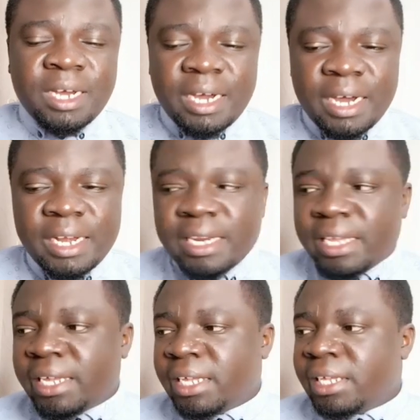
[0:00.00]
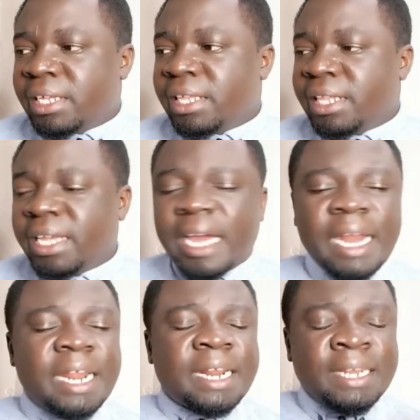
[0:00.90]
And uh, they
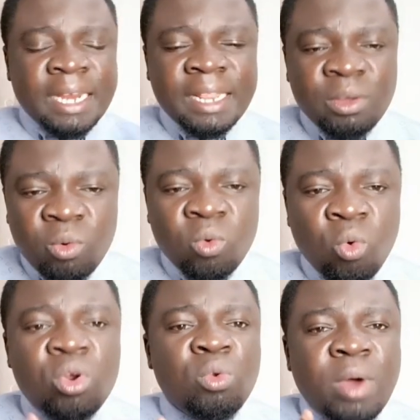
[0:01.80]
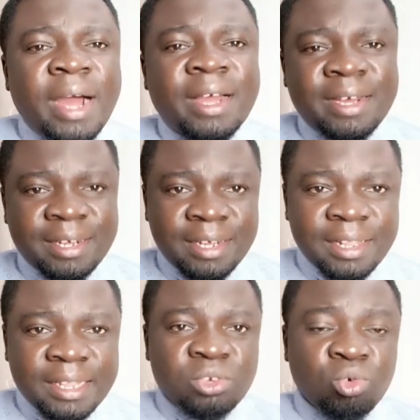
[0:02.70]
underrated the good work
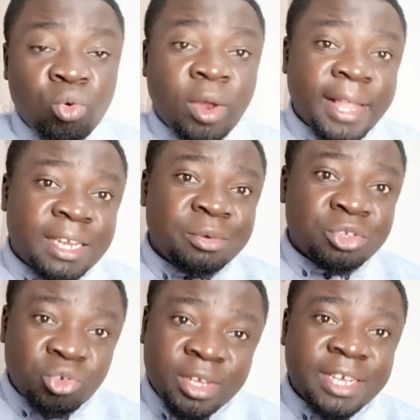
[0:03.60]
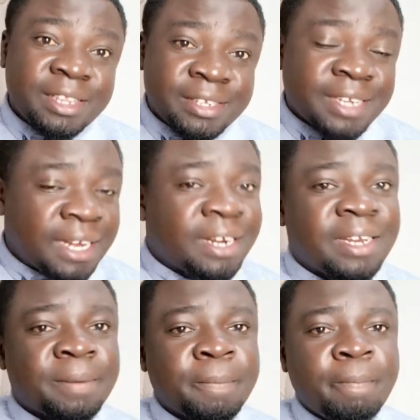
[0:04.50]
that Uhuru Kenyatta was doing in this country.
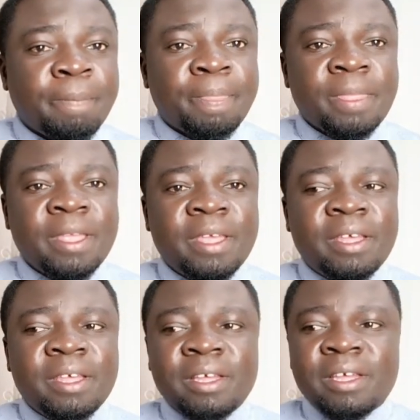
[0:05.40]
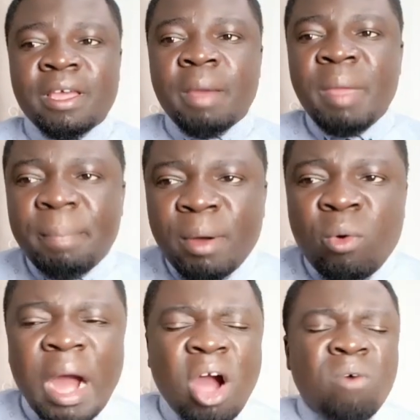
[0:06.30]
People
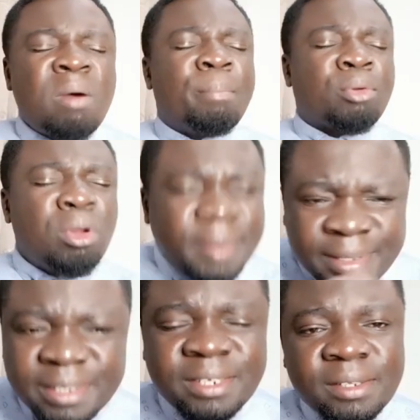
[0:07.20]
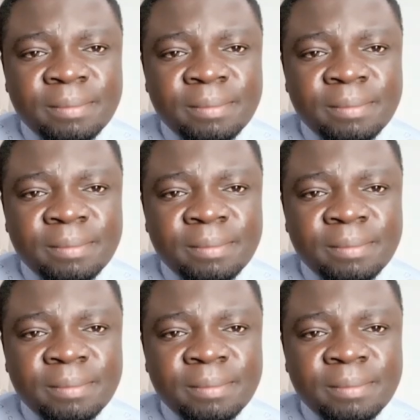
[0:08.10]
were overpromised.